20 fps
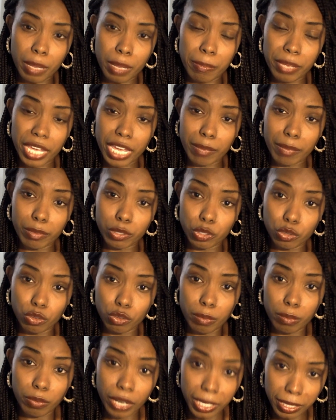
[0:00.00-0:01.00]
be able
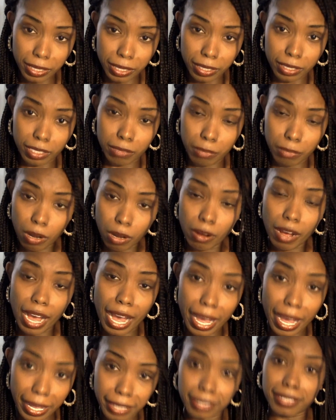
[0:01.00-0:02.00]
to oppress this small
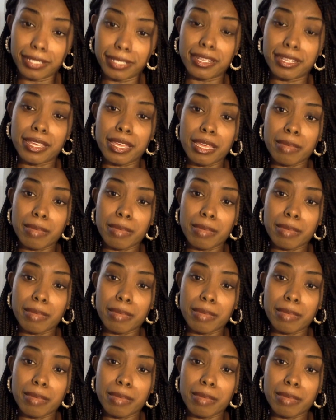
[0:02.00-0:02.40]
island,